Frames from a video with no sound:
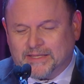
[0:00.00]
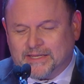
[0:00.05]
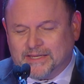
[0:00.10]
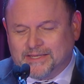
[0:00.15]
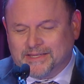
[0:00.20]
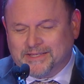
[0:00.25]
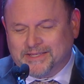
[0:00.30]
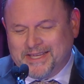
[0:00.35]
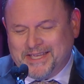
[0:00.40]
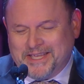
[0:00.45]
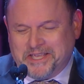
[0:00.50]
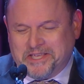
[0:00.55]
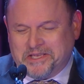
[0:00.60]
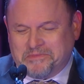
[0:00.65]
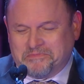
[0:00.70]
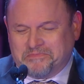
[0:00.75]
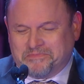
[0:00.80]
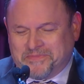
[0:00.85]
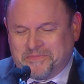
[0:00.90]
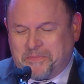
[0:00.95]
and
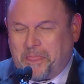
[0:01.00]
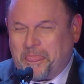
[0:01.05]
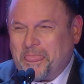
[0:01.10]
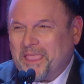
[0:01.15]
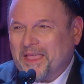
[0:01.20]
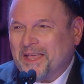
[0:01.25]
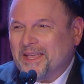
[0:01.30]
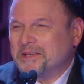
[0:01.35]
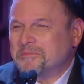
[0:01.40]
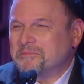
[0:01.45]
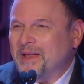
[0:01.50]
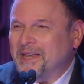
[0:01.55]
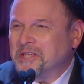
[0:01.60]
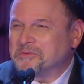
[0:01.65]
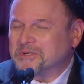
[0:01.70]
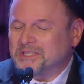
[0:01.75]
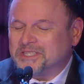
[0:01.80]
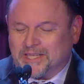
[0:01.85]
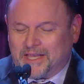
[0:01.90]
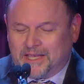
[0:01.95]
many
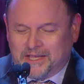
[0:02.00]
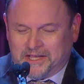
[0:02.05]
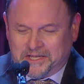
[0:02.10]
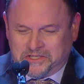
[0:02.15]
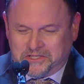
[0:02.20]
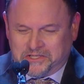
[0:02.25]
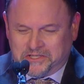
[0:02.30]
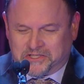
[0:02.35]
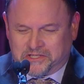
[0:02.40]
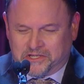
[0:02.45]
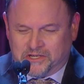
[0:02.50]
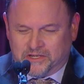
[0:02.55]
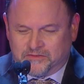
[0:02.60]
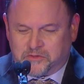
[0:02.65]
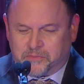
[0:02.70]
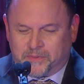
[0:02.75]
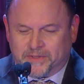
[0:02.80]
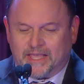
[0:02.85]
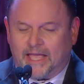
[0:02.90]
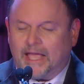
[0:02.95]
would say undeserved.
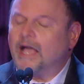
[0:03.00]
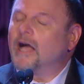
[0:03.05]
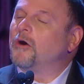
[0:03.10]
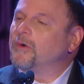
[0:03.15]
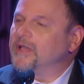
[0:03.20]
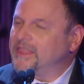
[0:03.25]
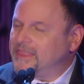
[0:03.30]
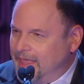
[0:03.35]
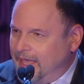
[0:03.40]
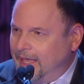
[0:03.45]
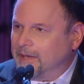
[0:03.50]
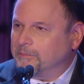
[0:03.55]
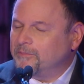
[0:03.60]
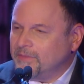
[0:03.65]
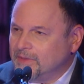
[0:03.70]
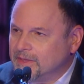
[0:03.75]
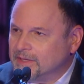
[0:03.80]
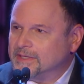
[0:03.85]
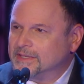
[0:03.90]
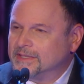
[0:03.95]
But the hell with
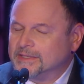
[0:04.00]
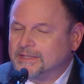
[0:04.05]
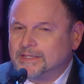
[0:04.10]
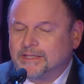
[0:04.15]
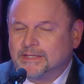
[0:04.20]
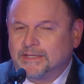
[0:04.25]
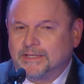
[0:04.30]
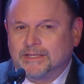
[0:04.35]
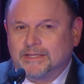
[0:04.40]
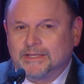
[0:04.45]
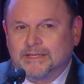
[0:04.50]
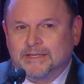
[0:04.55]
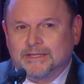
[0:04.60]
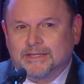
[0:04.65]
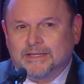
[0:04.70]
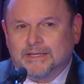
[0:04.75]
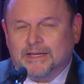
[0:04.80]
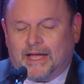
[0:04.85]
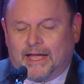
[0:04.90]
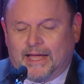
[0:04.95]
them.
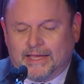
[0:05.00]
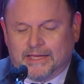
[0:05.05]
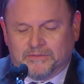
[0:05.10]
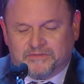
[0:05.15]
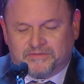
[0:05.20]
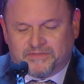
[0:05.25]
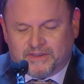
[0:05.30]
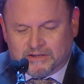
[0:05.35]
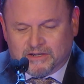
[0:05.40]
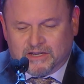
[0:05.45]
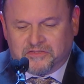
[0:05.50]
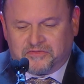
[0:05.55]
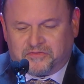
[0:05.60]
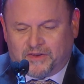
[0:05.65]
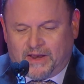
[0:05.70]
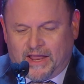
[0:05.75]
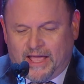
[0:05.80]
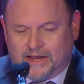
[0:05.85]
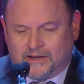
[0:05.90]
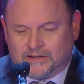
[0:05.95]
I am very
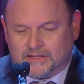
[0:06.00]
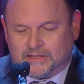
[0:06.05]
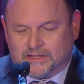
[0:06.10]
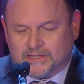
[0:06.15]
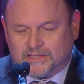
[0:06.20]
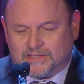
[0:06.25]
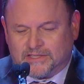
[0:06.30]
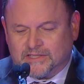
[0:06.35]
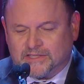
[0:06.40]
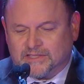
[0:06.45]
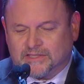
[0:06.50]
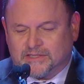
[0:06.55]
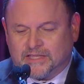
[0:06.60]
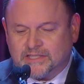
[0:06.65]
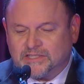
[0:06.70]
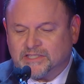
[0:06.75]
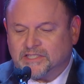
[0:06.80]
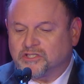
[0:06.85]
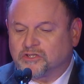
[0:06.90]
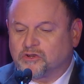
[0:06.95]
flattered. This
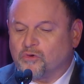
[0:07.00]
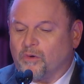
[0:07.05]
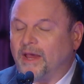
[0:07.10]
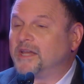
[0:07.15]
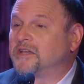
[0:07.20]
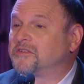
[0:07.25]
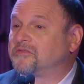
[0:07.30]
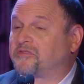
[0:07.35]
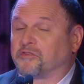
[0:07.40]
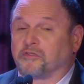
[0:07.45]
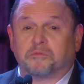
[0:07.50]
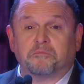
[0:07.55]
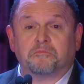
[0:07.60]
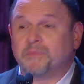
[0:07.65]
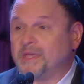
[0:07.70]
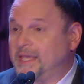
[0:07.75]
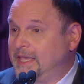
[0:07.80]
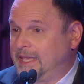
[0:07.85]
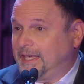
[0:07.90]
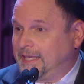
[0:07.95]
is great for
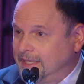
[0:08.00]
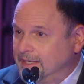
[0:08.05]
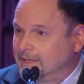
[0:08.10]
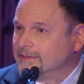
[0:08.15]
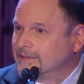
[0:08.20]
me.